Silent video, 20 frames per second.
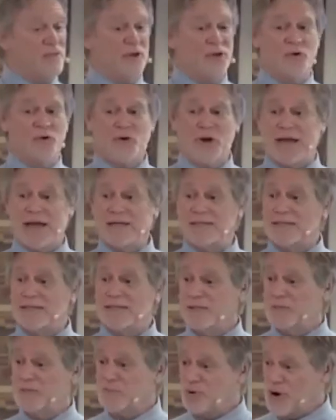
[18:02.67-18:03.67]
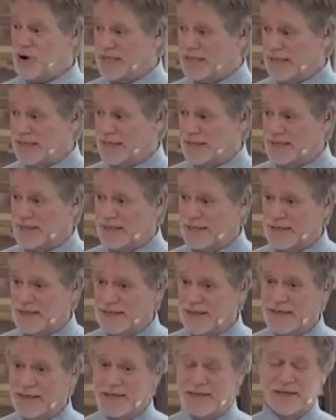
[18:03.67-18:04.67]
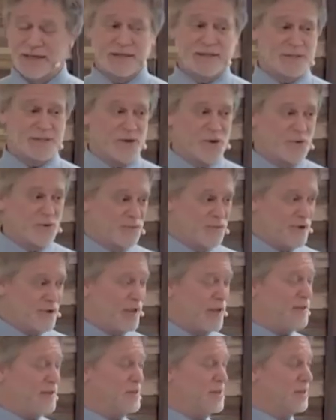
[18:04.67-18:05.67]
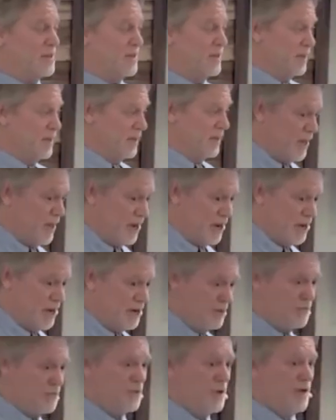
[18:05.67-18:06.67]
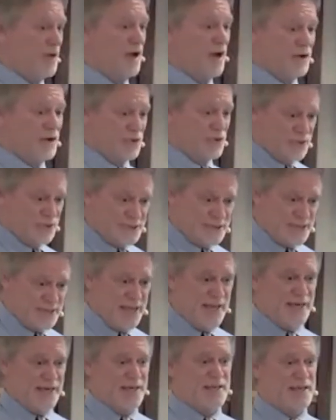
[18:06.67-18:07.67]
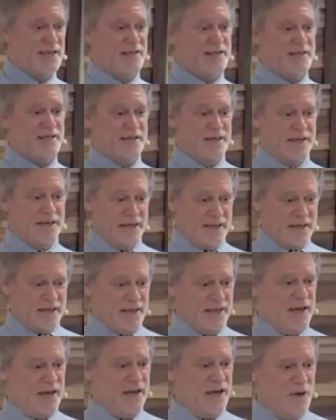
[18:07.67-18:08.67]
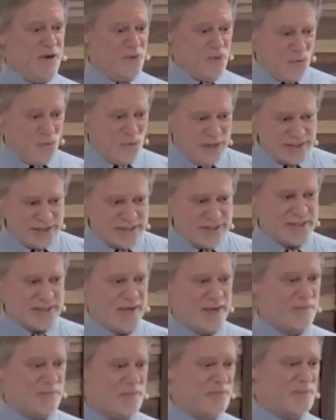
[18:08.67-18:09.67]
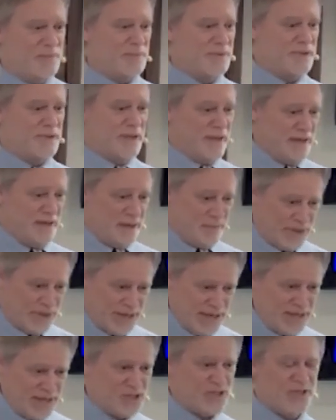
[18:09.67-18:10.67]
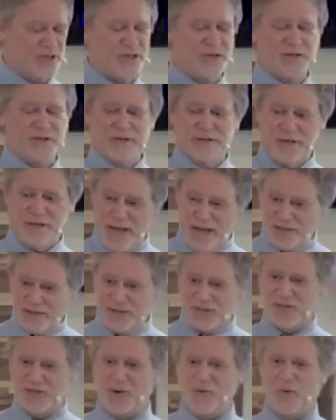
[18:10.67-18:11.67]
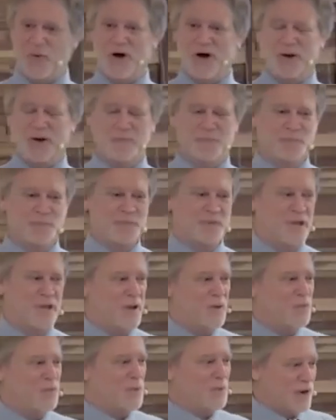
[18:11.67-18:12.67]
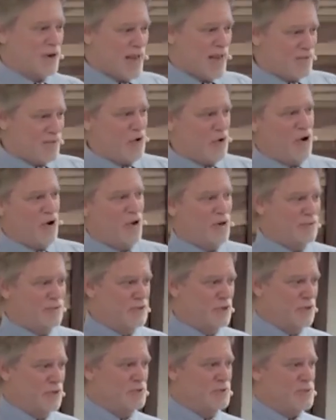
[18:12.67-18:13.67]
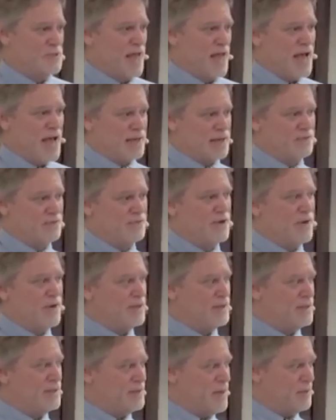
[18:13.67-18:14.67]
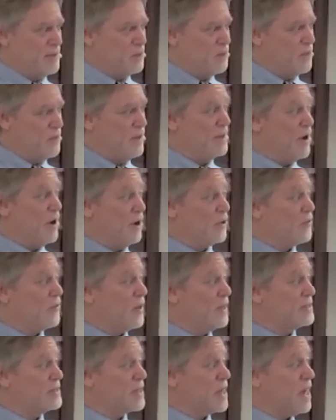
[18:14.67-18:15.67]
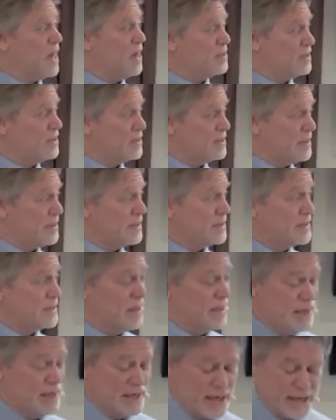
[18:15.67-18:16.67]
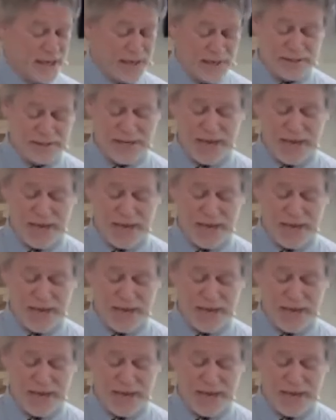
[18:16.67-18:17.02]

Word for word: the Christ is present. So faith, love, understanding, uh, wisdom, elimination, and so on. When we have all of those activated, then we, our Christ consciousness is